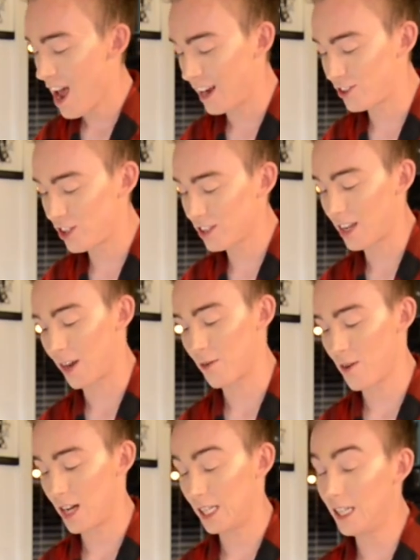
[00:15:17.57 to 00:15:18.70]
And she's like,
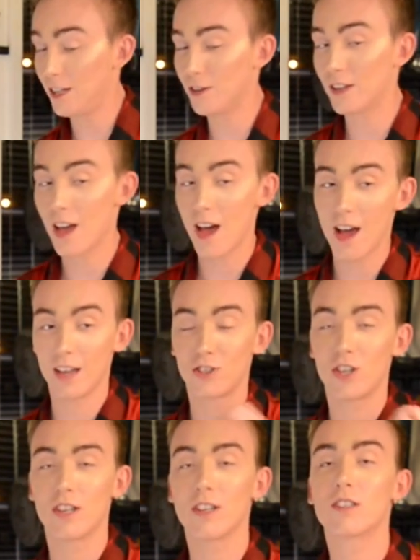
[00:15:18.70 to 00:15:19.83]
oh yeah, and
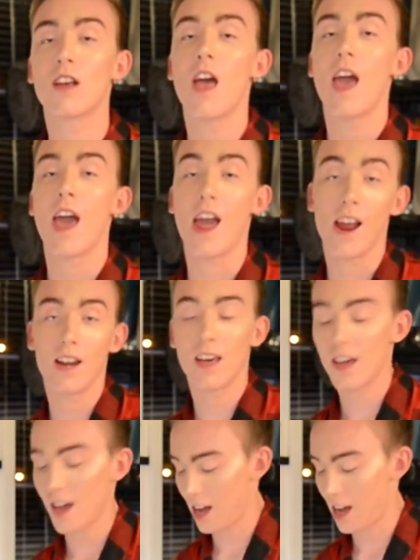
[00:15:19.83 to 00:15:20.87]
she just ate it.